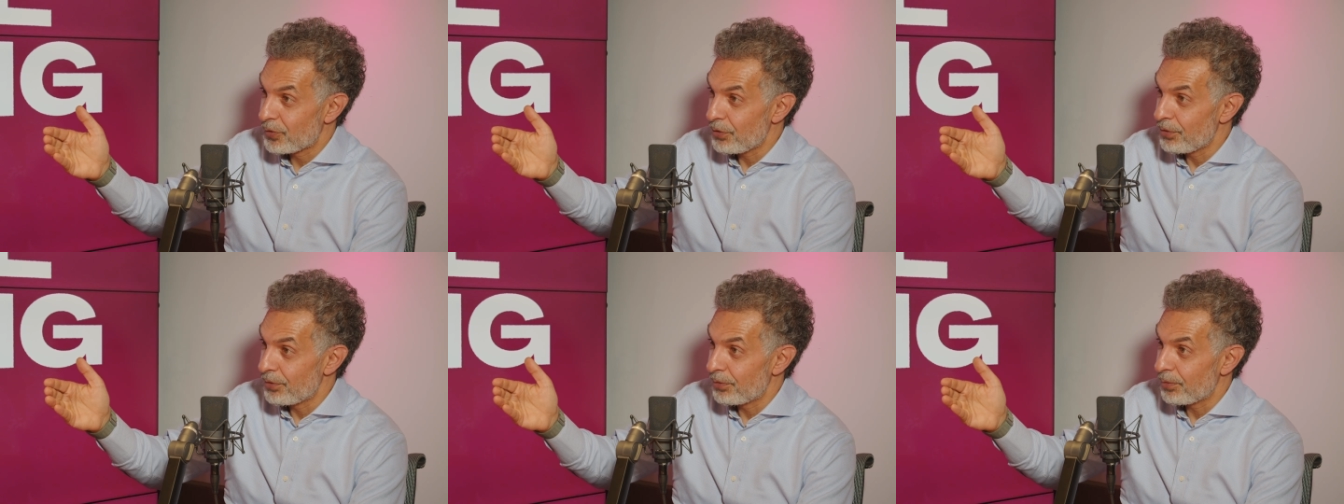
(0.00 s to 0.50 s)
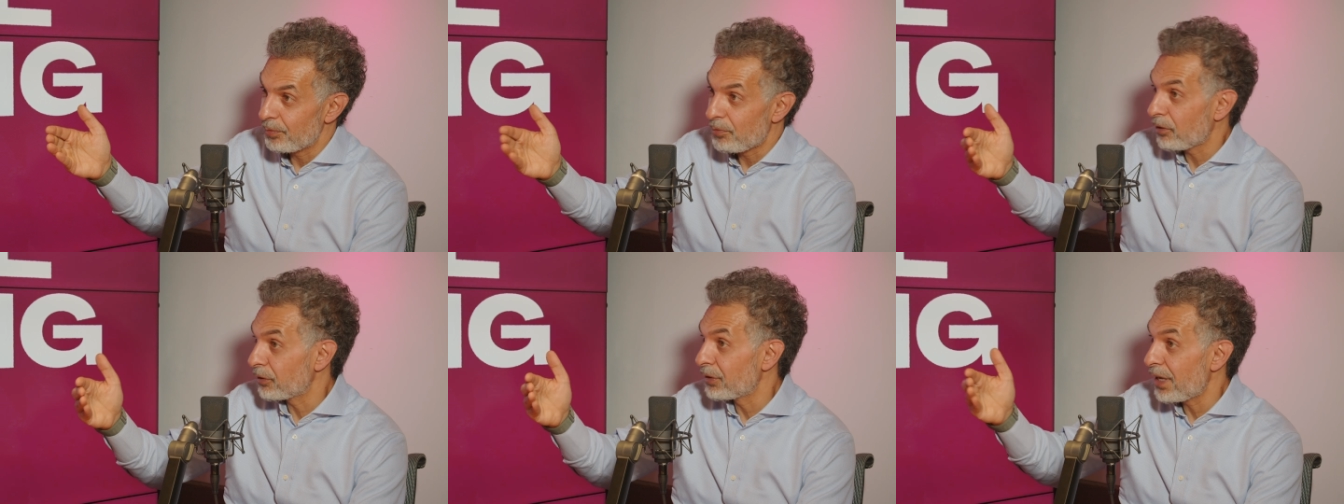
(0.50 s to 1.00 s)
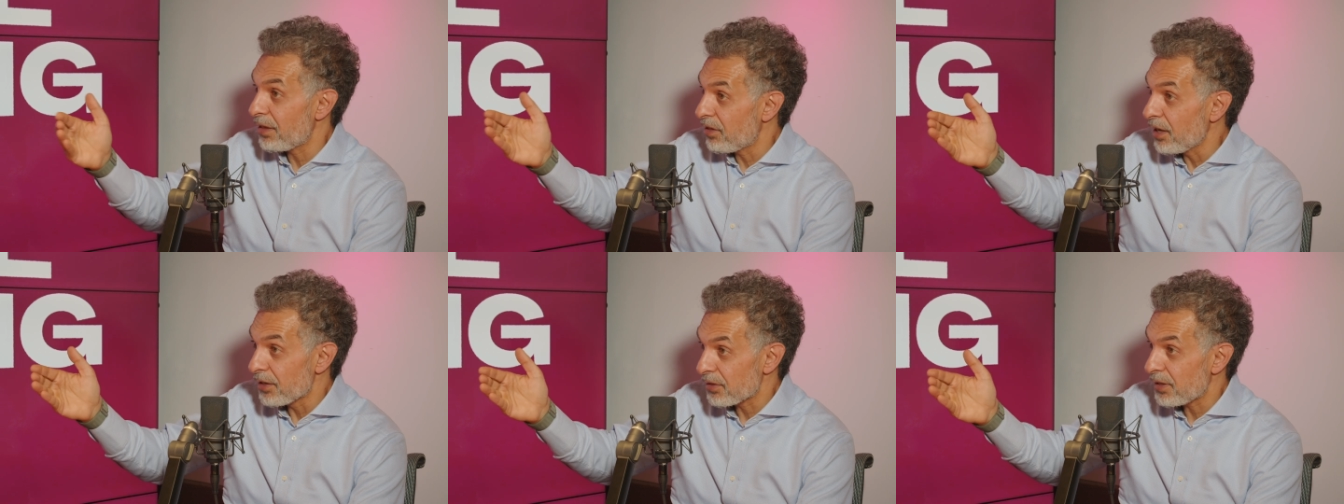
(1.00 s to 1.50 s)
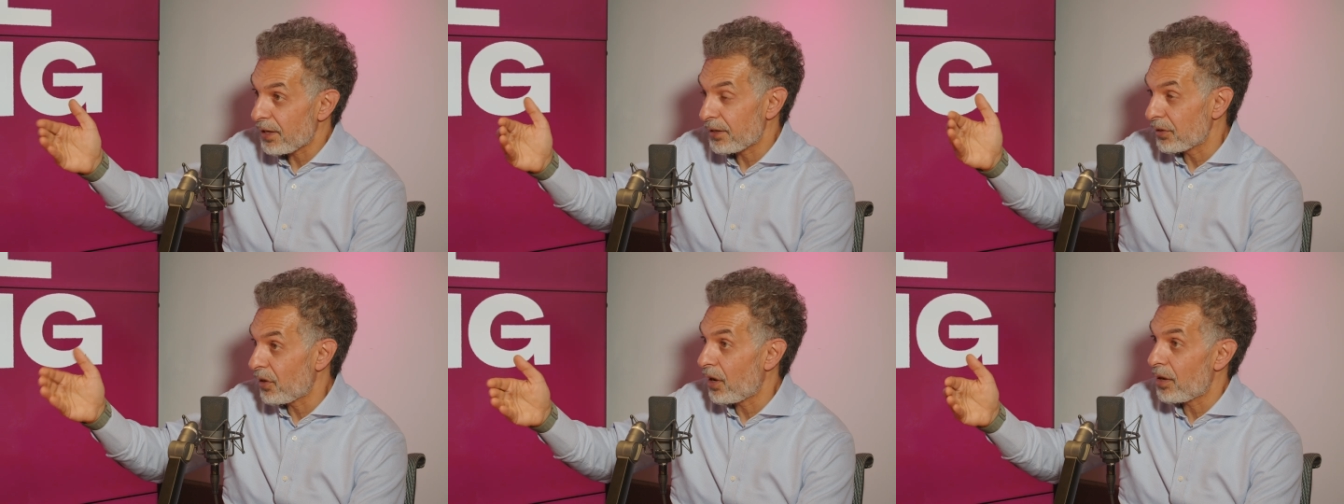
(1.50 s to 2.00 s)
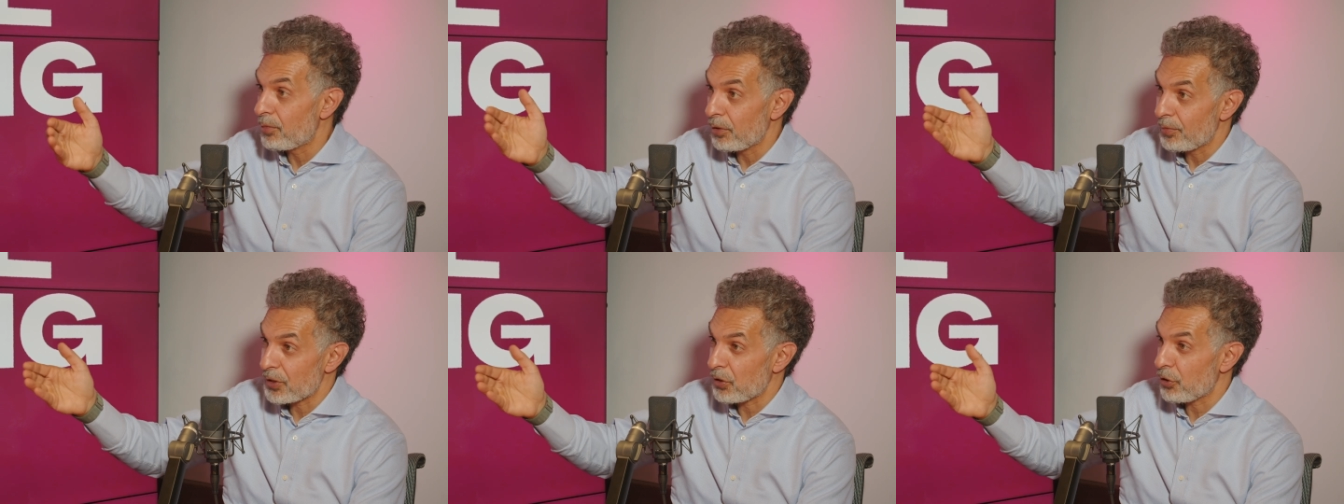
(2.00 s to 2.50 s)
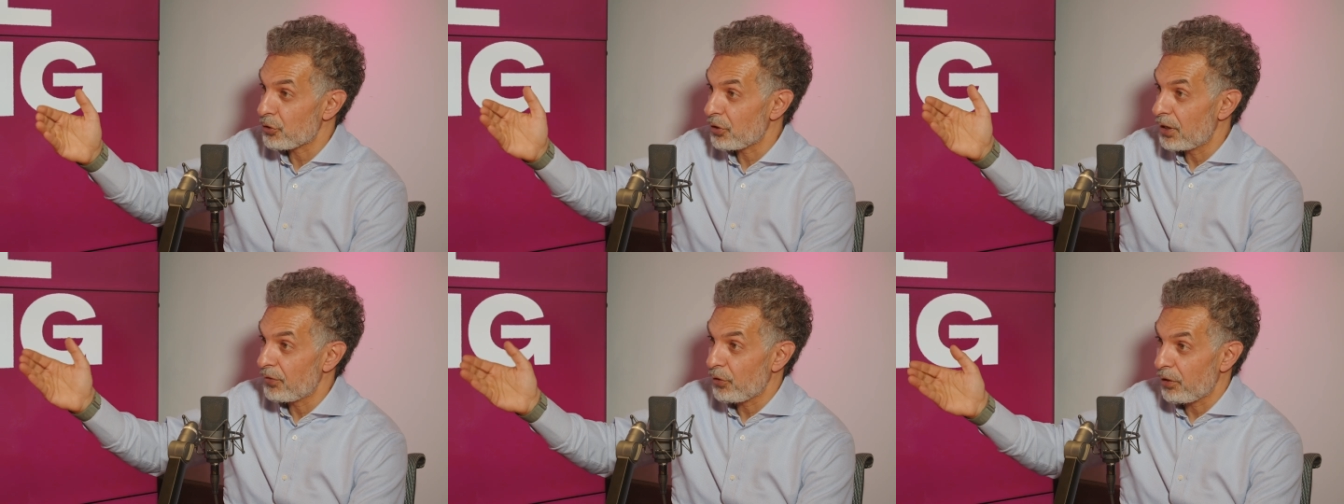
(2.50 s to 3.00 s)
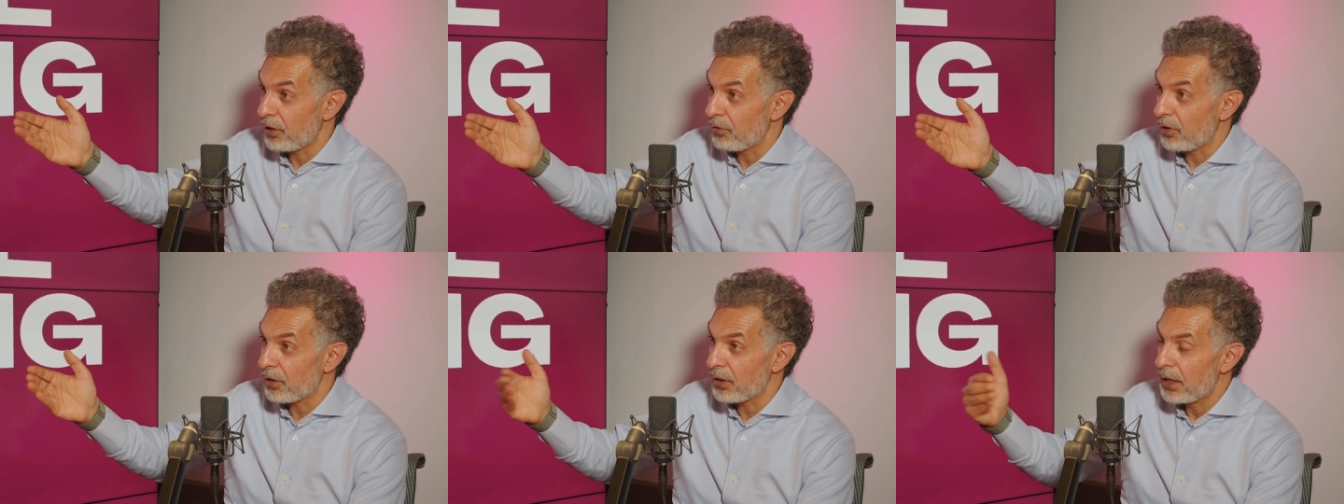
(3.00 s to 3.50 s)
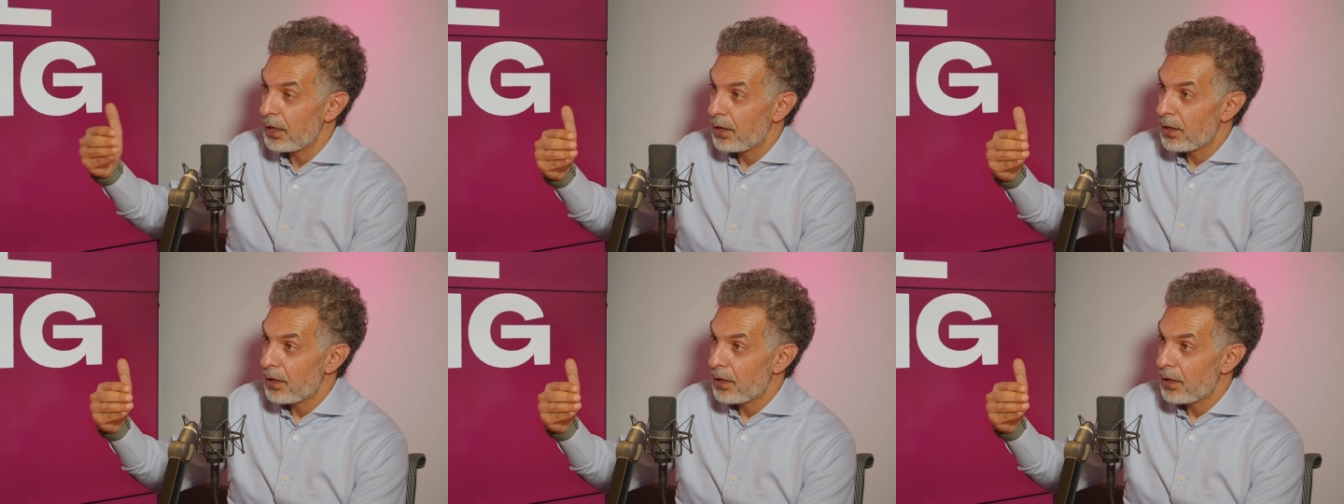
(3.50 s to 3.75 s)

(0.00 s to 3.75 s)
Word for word: to modern day things like in Kabul or Mazar-e-Sharif or Herat.